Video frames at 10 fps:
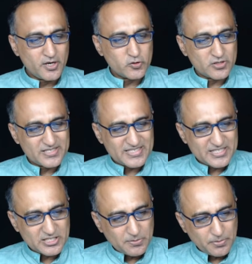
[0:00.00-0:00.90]
So this is
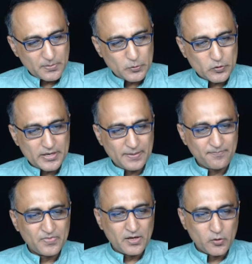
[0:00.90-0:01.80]
a simple
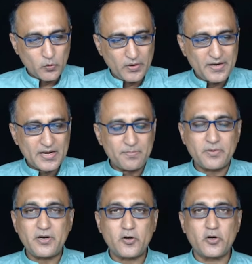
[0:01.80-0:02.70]
program to read and
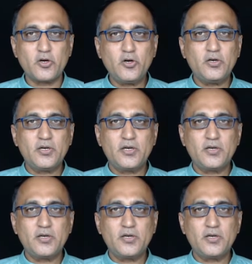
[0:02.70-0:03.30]
print on your